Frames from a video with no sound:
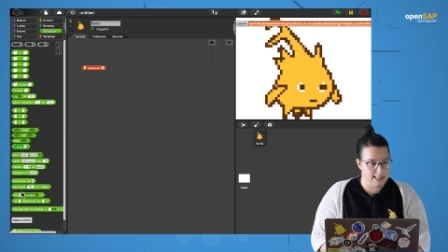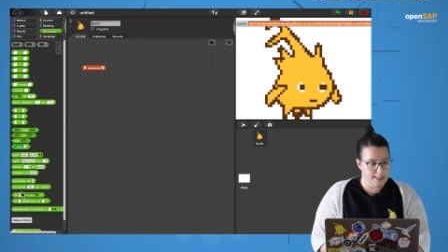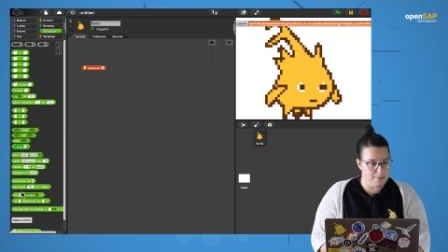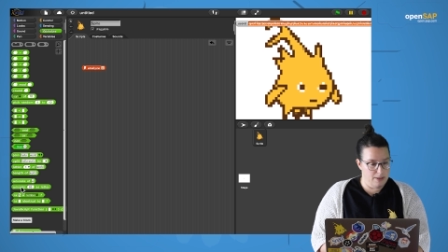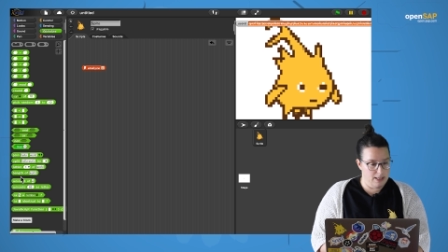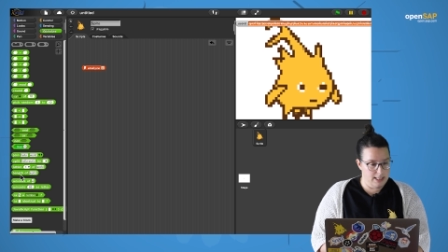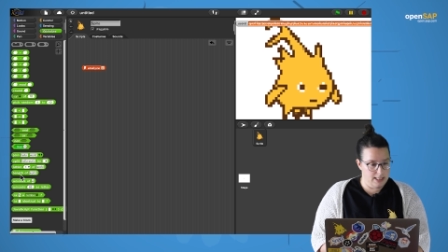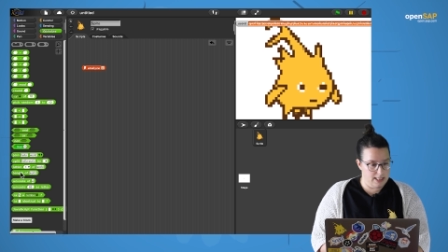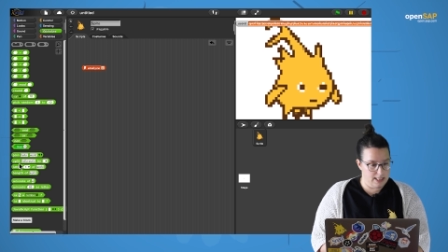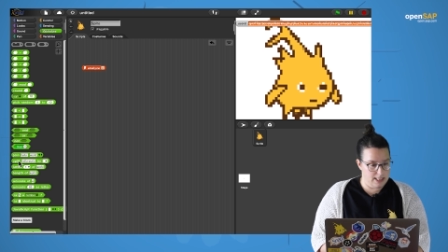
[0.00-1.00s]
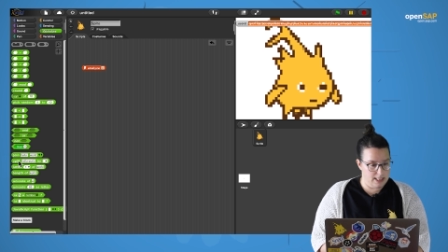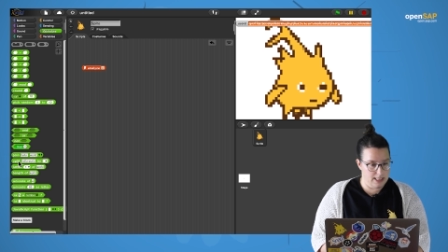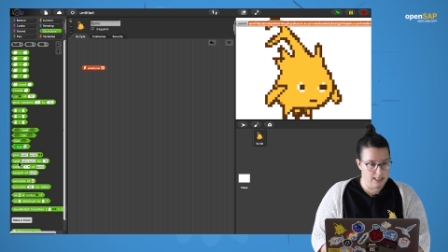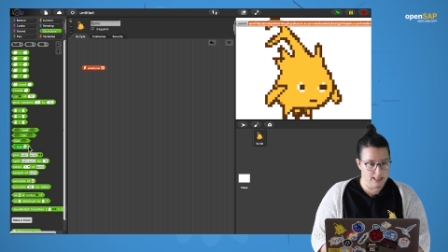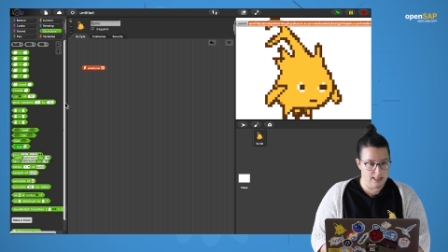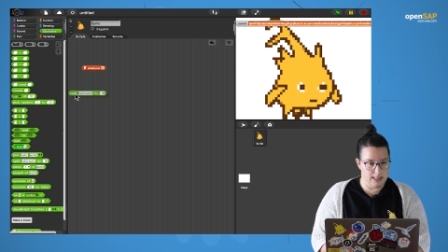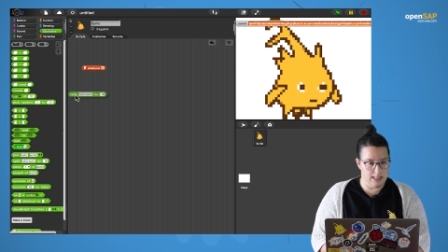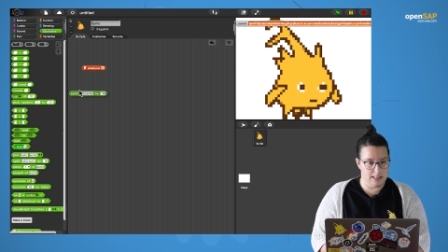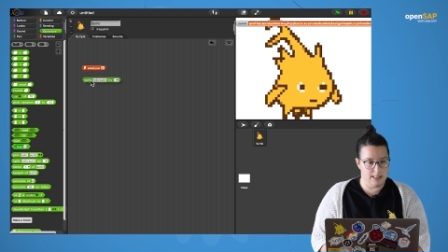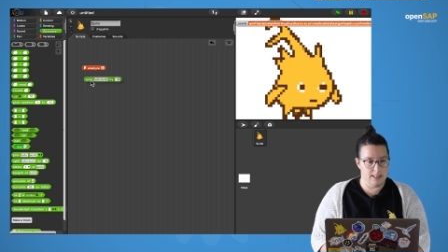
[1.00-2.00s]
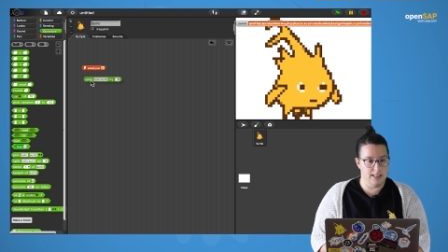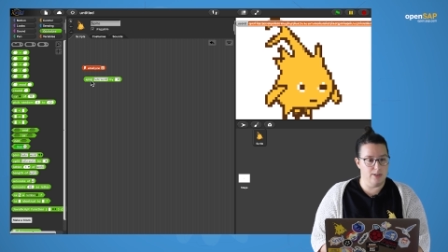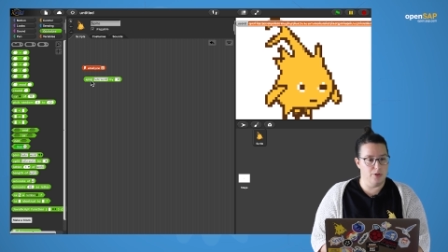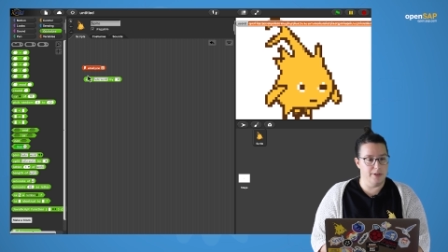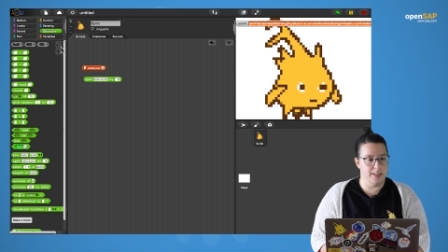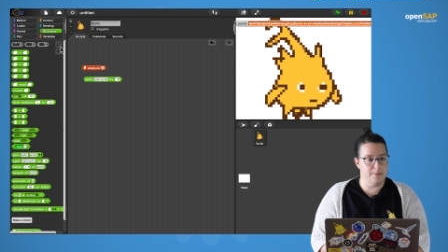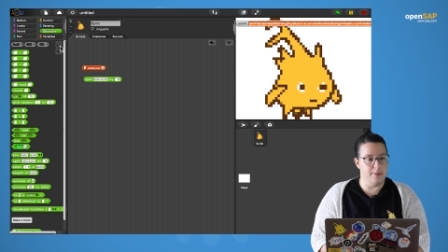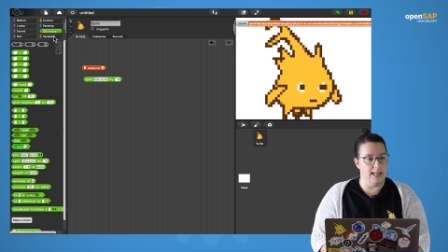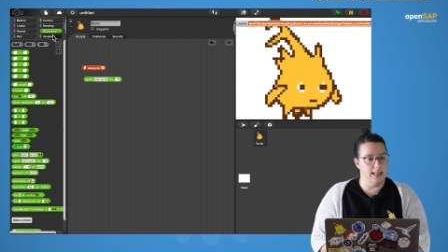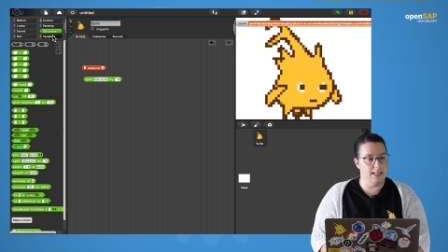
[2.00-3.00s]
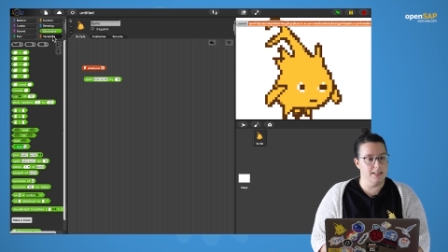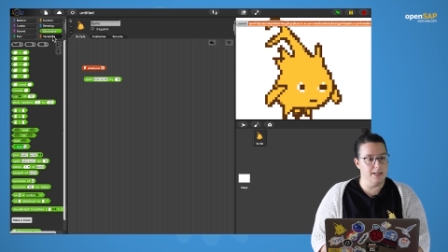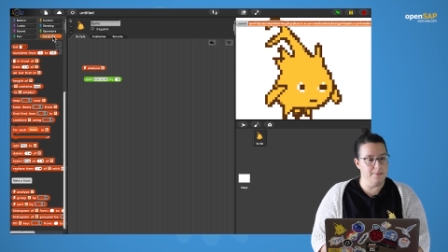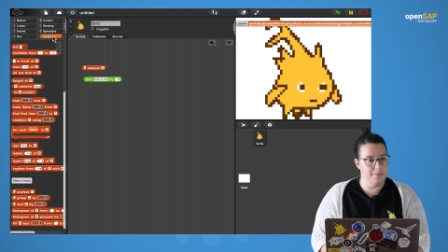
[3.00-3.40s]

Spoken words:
split the secret by letter.